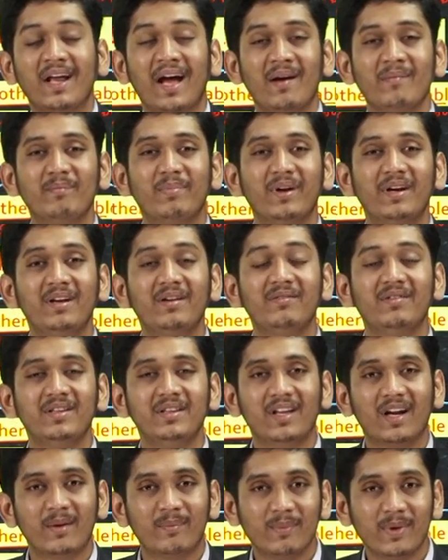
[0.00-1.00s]
tampering with
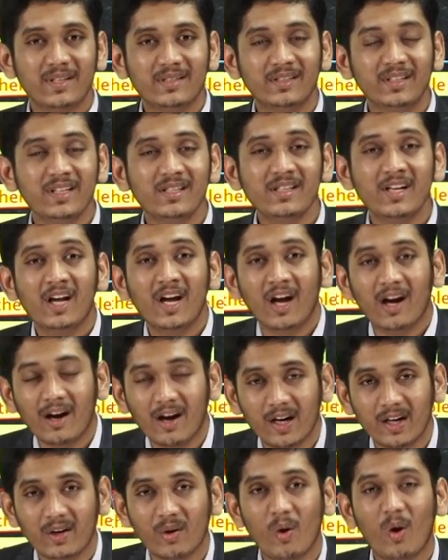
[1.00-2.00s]
that message
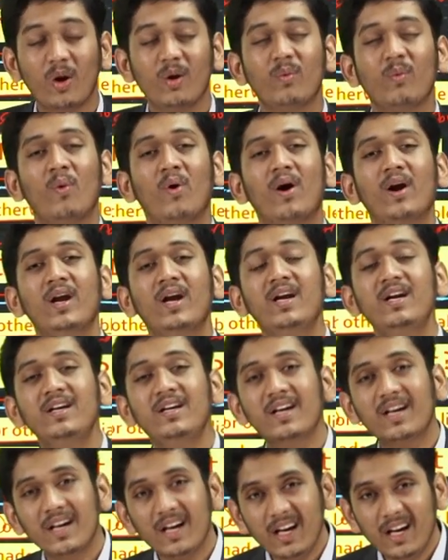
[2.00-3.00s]
or not
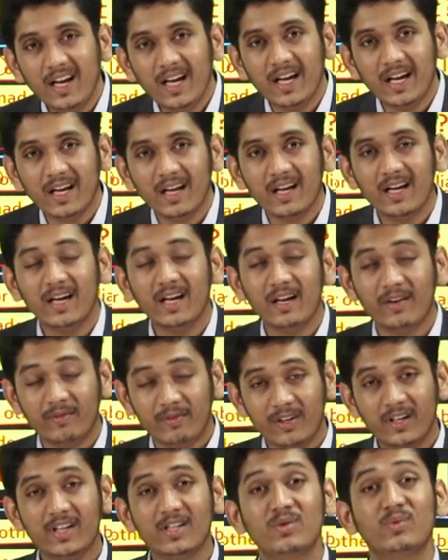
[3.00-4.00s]
voluntarily,
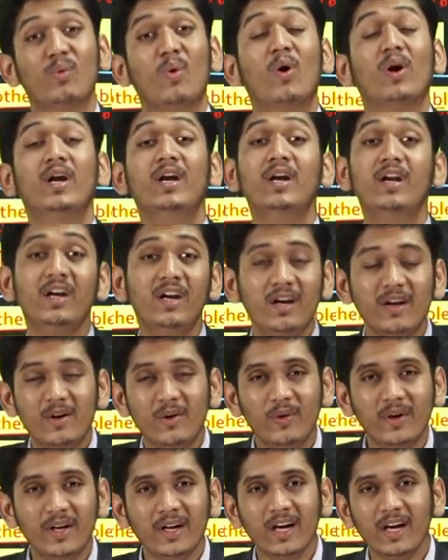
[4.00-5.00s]
if it is voluntarily
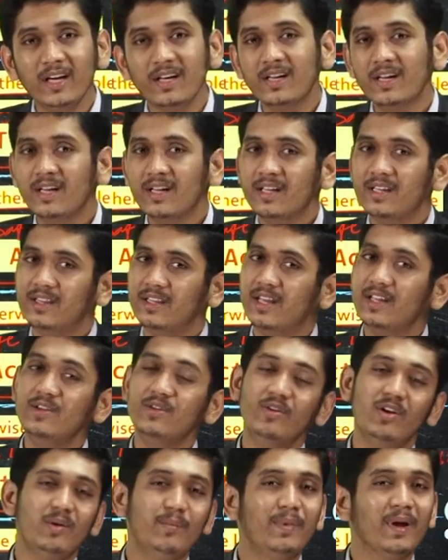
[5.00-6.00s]
doing it, then
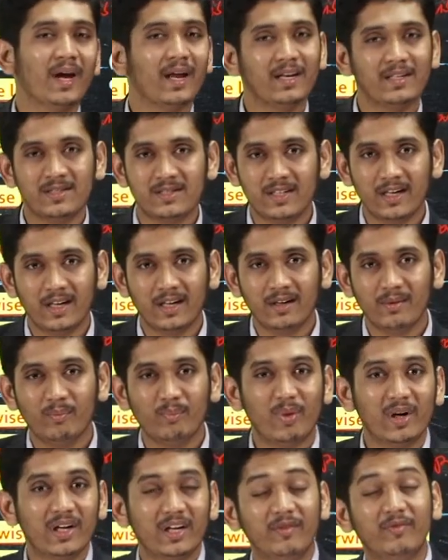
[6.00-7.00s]
you will be arrested.
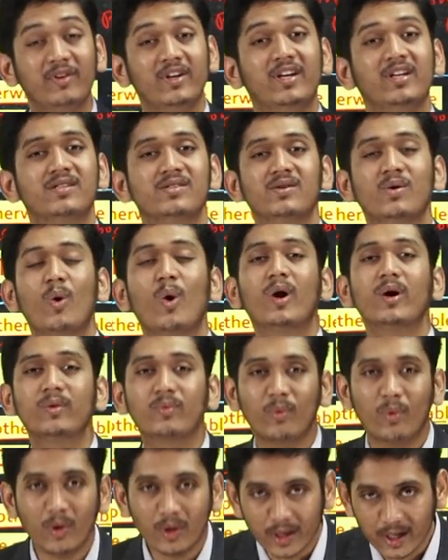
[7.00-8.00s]
But if it is not
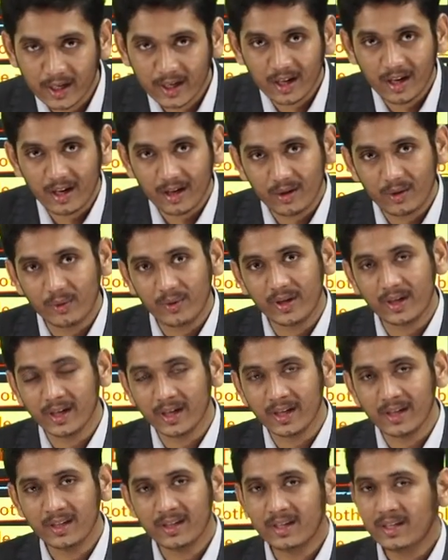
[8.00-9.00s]
voluntarily doing
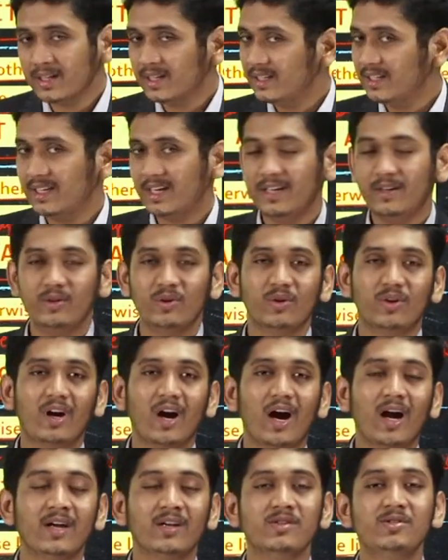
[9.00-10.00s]
it, then you
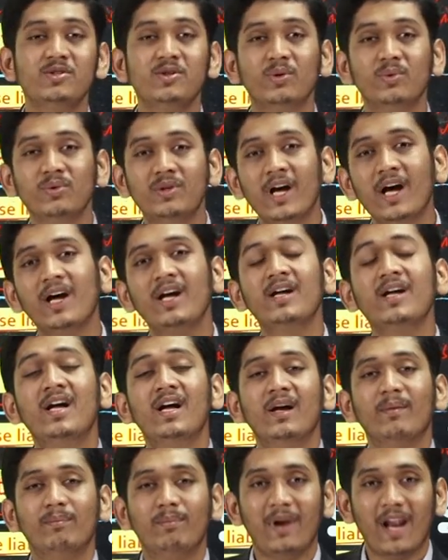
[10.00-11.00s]
can't sue the
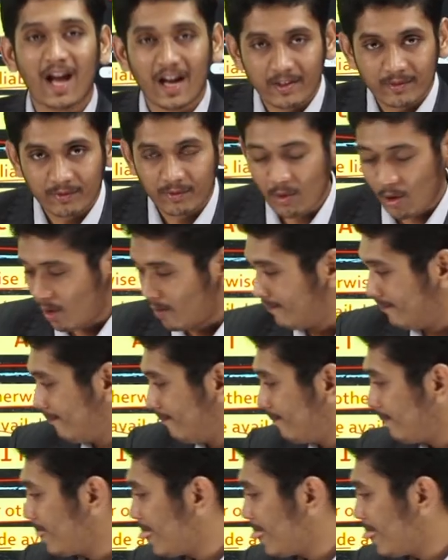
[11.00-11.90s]
platform.